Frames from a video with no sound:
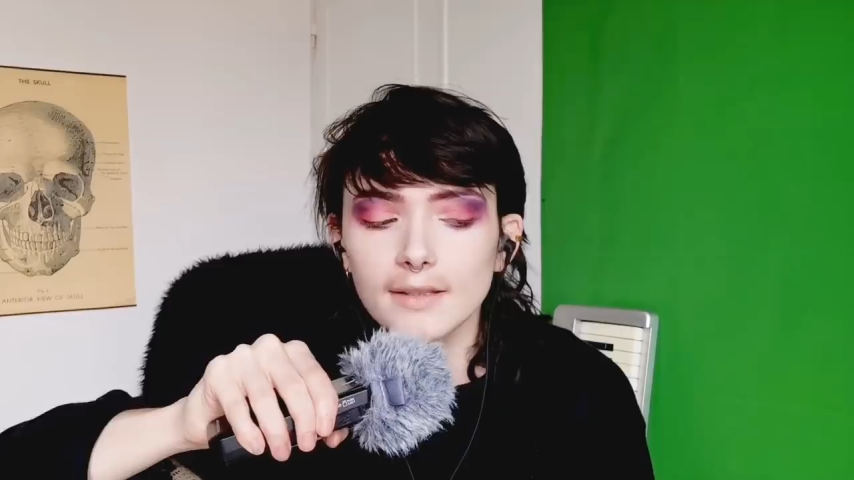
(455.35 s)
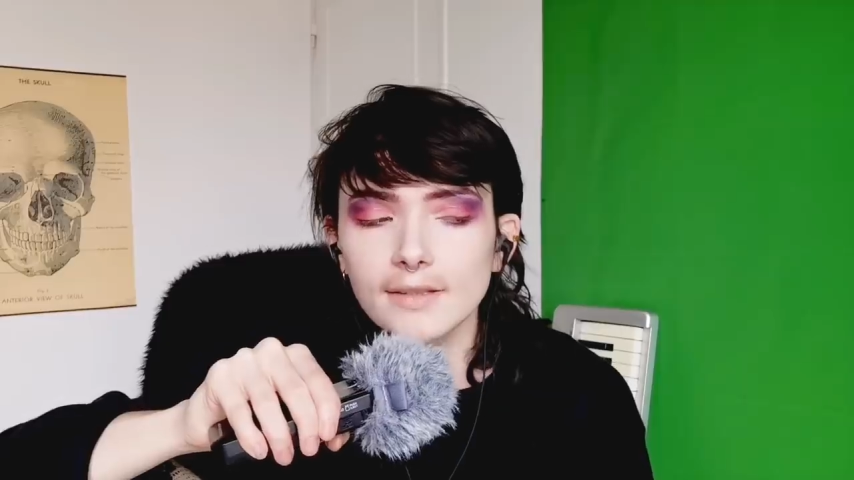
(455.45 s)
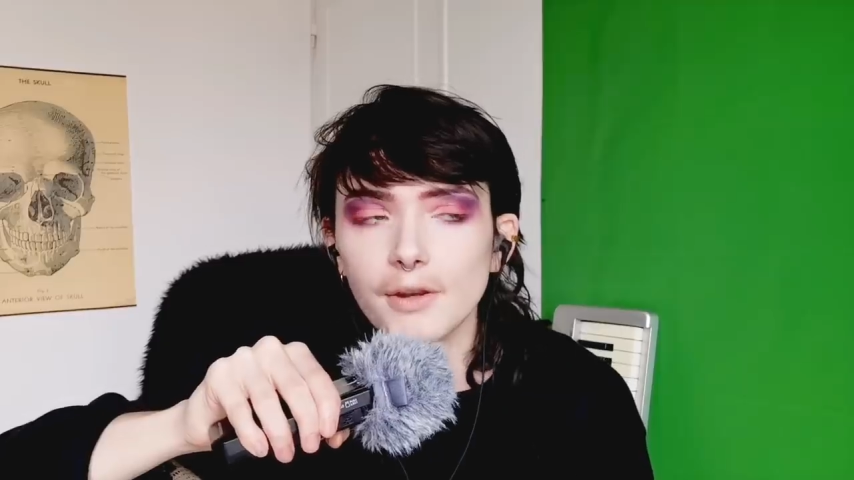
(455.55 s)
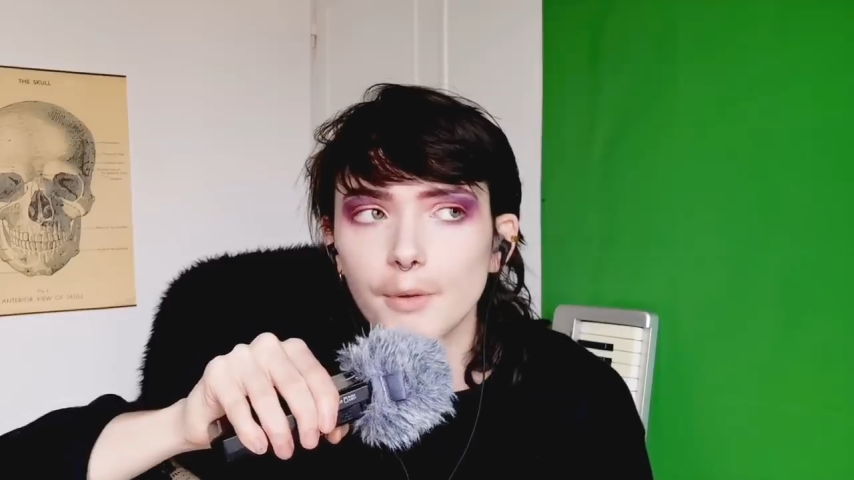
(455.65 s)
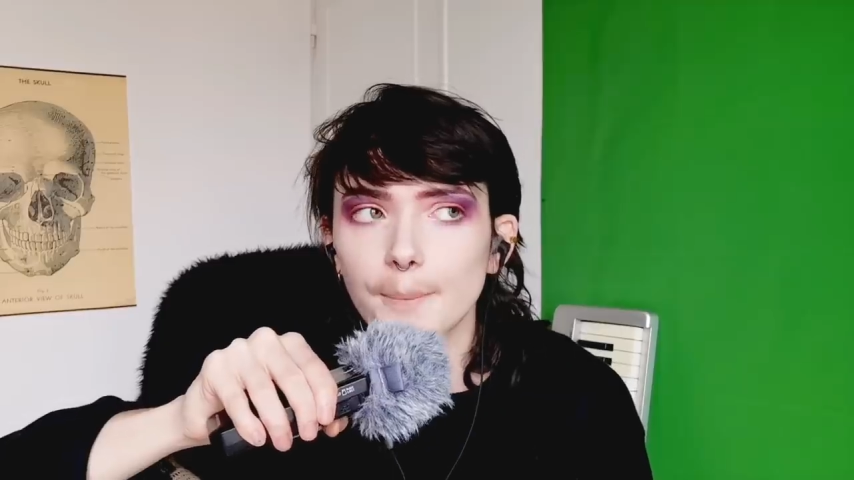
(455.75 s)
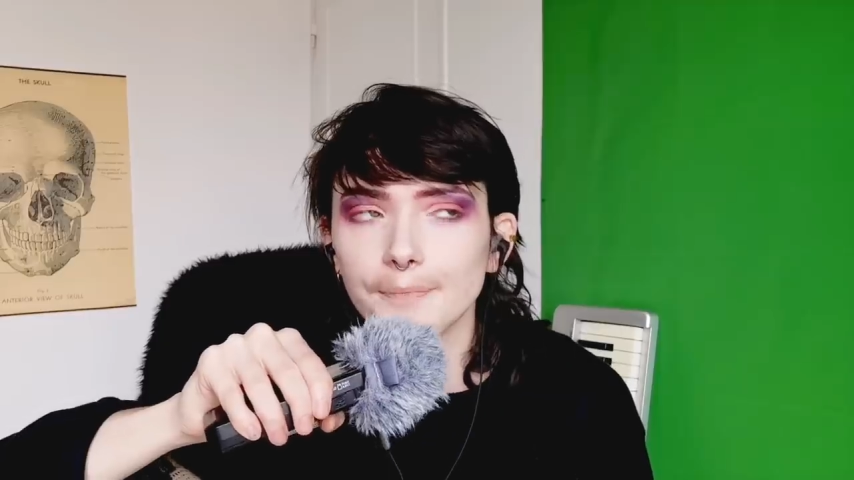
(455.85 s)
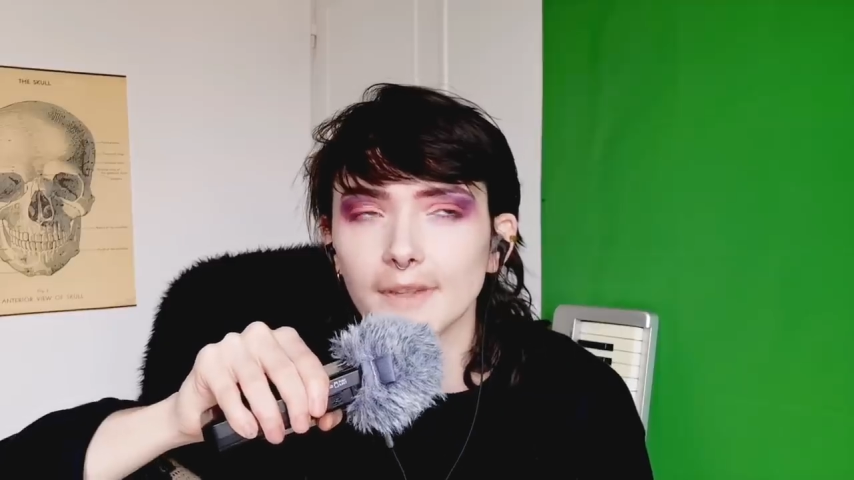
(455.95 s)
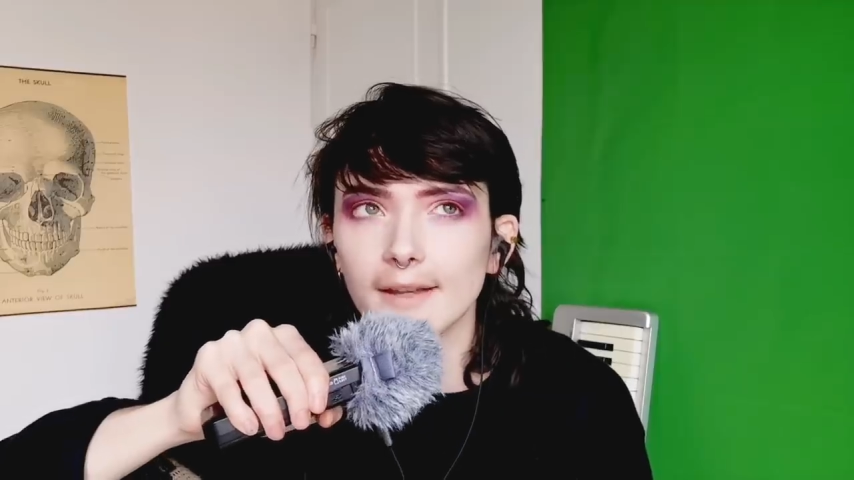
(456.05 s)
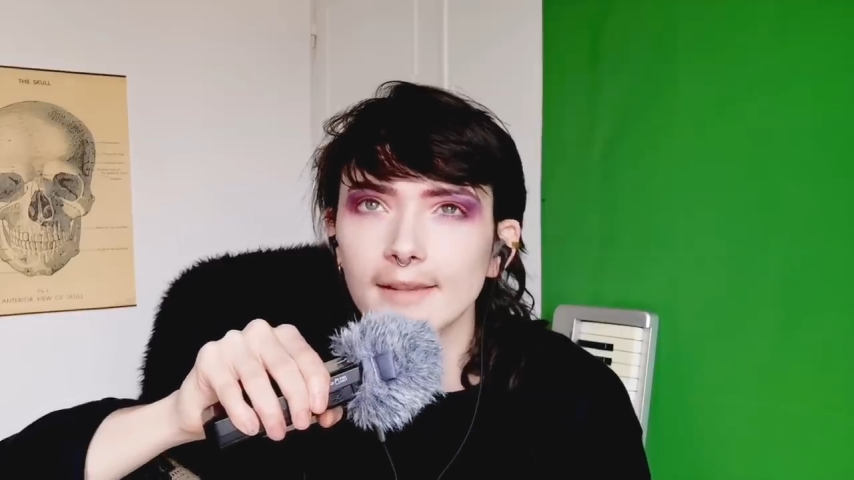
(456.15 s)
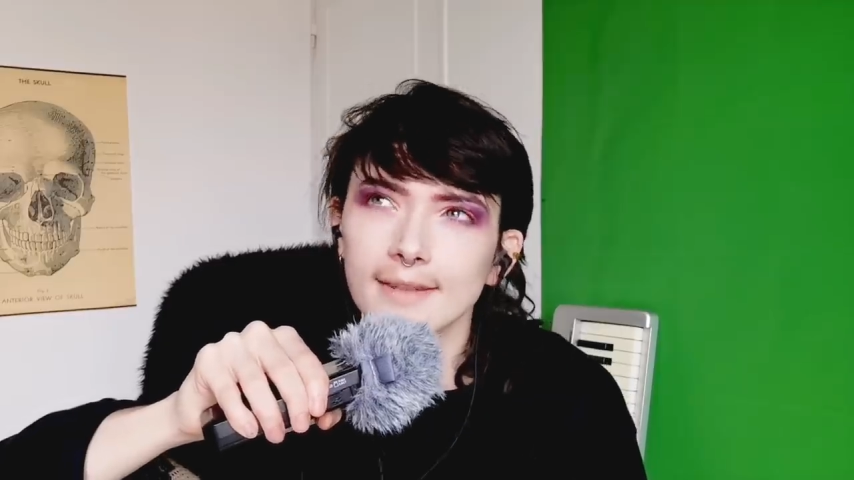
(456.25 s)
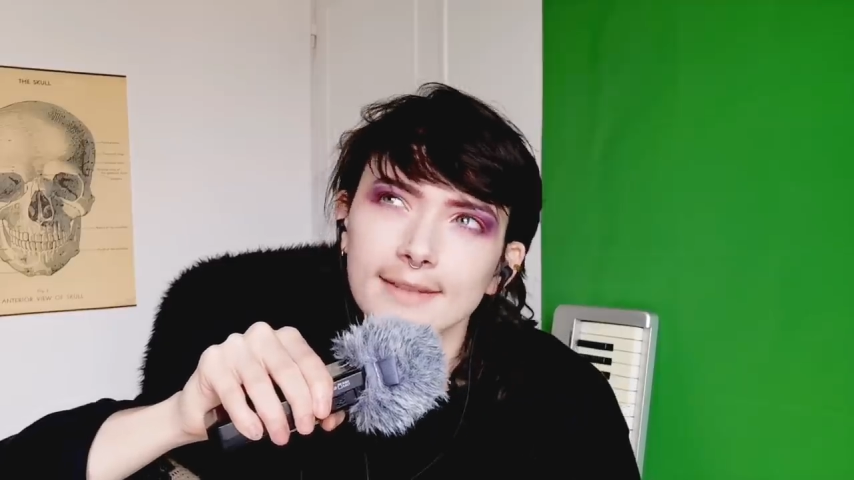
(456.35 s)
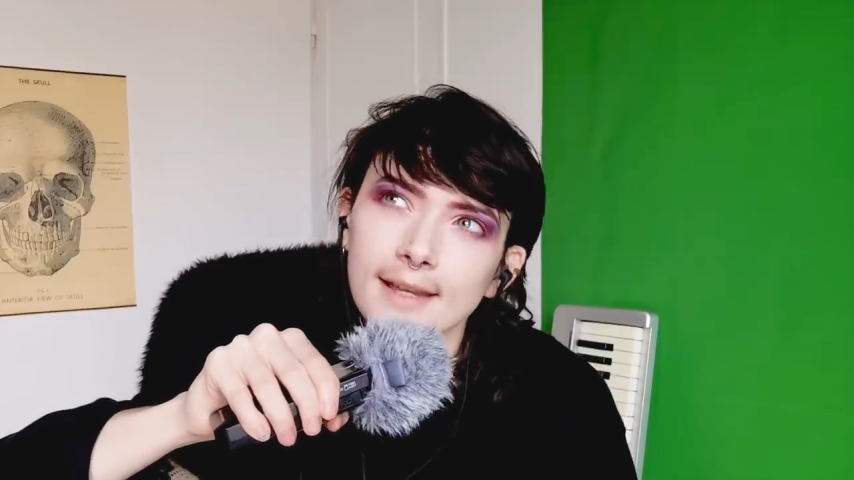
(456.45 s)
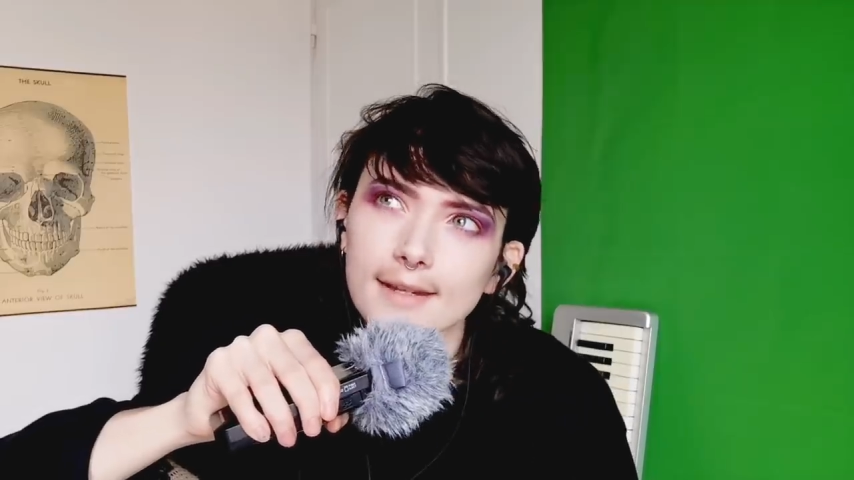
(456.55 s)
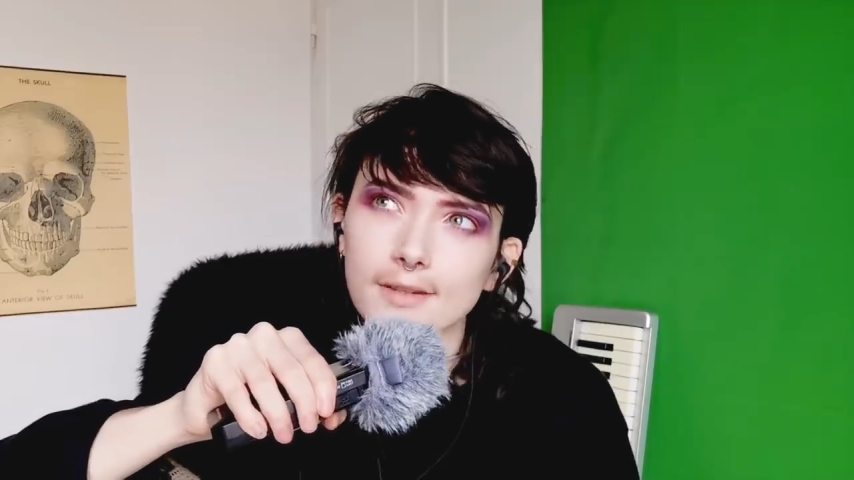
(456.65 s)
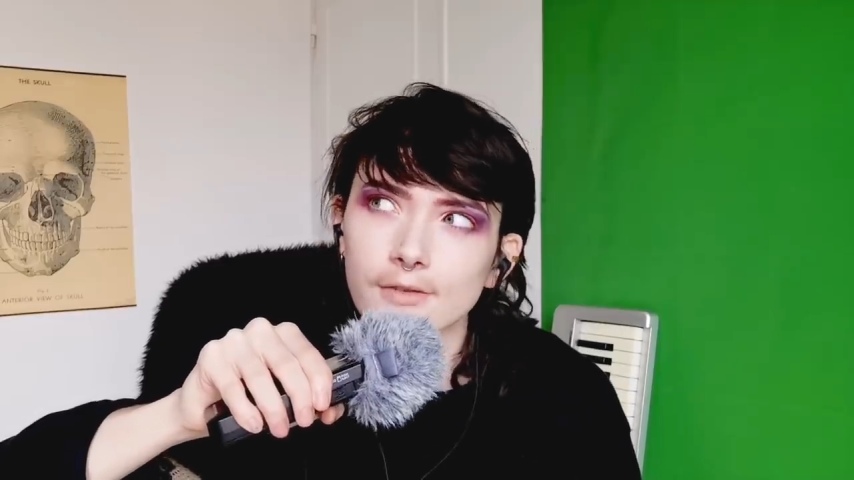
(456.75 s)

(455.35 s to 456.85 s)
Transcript: So, let's get it